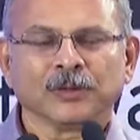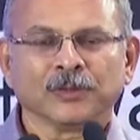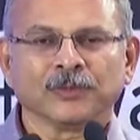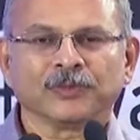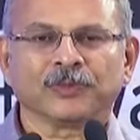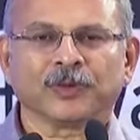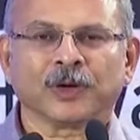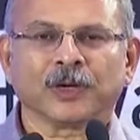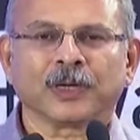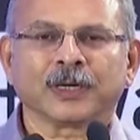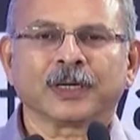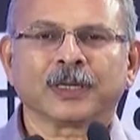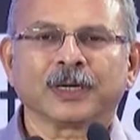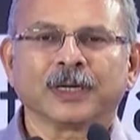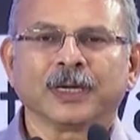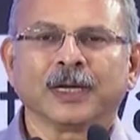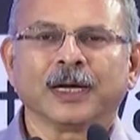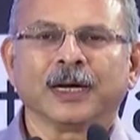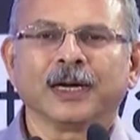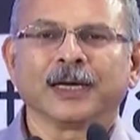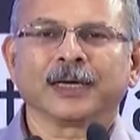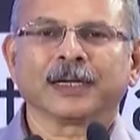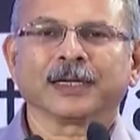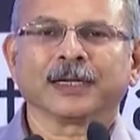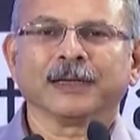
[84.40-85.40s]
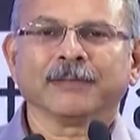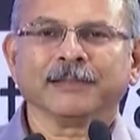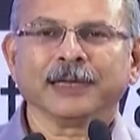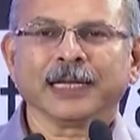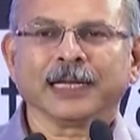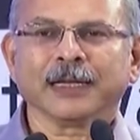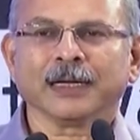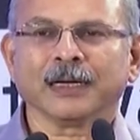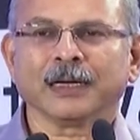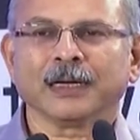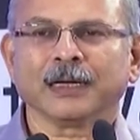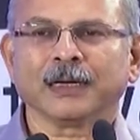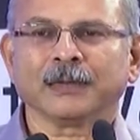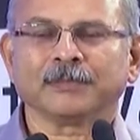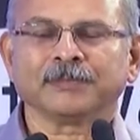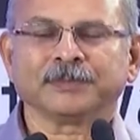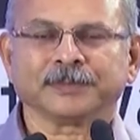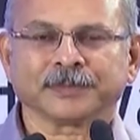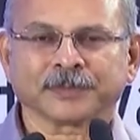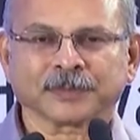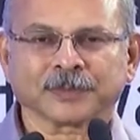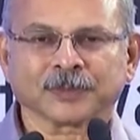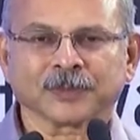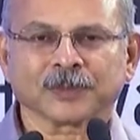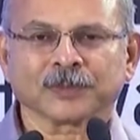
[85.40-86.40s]
for giving a
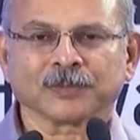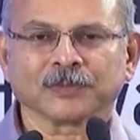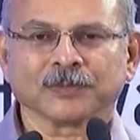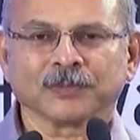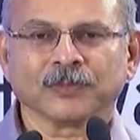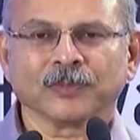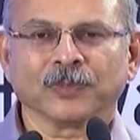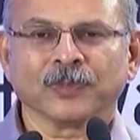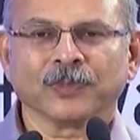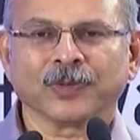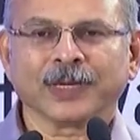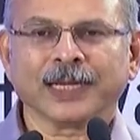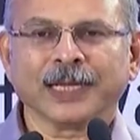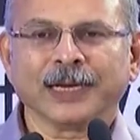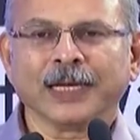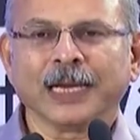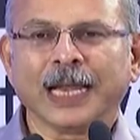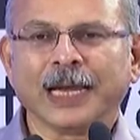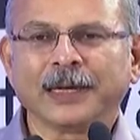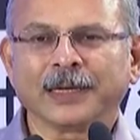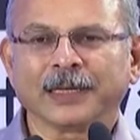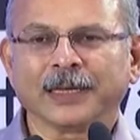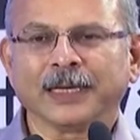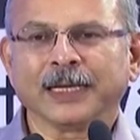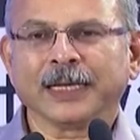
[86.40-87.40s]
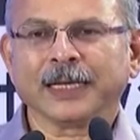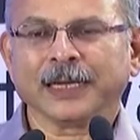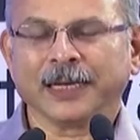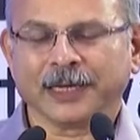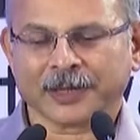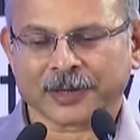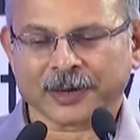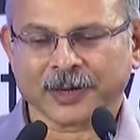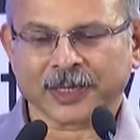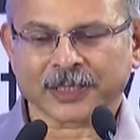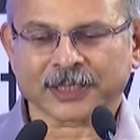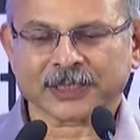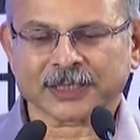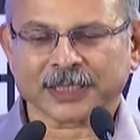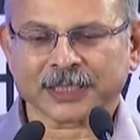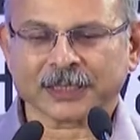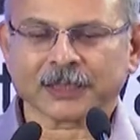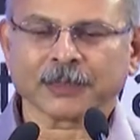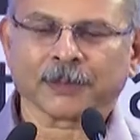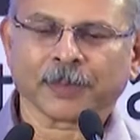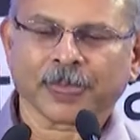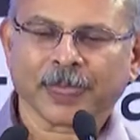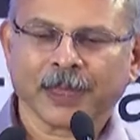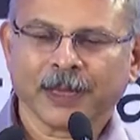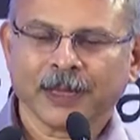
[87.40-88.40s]
very enlightening introduction.
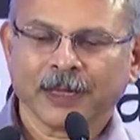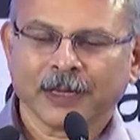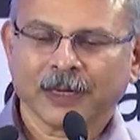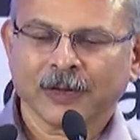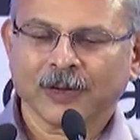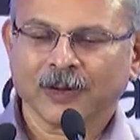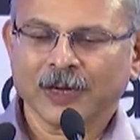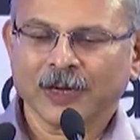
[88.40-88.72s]
Now